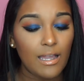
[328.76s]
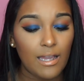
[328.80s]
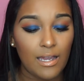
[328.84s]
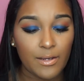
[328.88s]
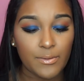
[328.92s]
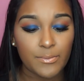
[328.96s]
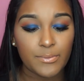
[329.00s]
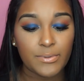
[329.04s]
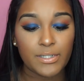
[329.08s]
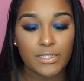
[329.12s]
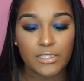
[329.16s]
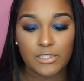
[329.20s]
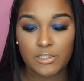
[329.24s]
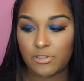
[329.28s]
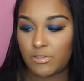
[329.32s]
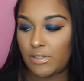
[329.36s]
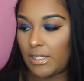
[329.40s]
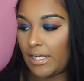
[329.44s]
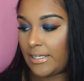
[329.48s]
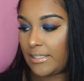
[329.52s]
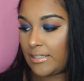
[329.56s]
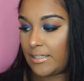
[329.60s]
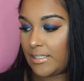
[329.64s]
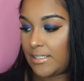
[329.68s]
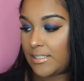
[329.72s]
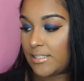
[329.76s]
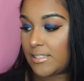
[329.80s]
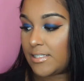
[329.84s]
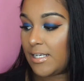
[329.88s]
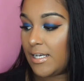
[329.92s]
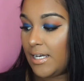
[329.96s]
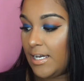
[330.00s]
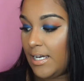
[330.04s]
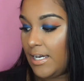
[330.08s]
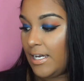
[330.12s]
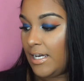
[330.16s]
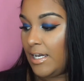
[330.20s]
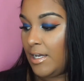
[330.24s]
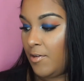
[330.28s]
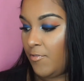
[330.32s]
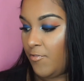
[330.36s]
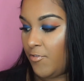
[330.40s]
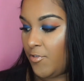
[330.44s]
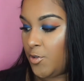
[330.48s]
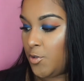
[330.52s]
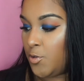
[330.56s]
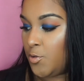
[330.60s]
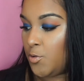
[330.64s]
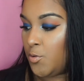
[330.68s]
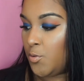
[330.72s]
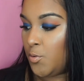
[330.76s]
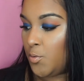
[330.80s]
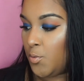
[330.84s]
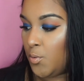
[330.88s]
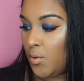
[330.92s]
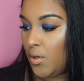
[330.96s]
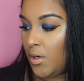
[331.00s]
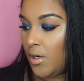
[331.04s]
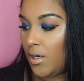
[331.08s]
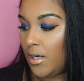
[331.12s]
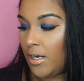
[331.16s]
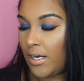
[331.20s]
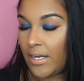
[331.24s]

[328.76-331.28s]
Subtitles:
I really do like this. If you